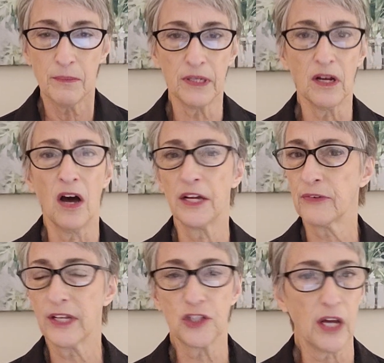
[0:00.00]
But
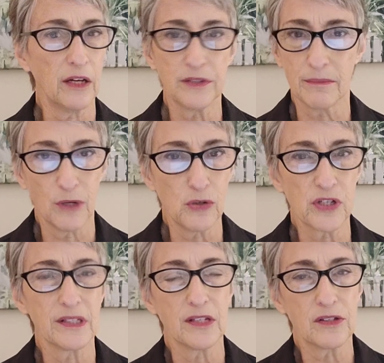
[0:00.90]
honoring a child's
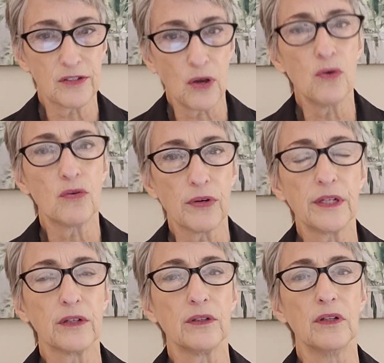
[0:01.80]
emotions is so
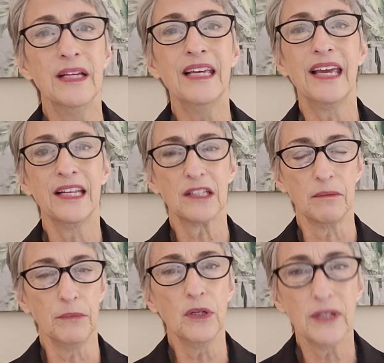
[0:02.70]
critical in
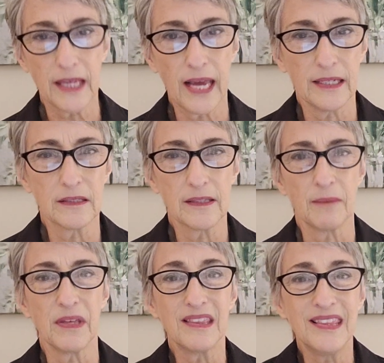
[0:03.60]
communicating to
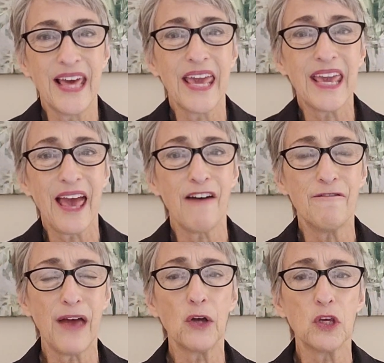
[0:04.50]
them that they
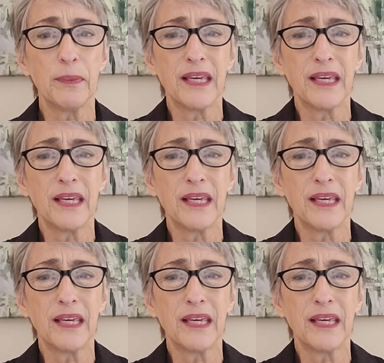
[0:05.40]
have value,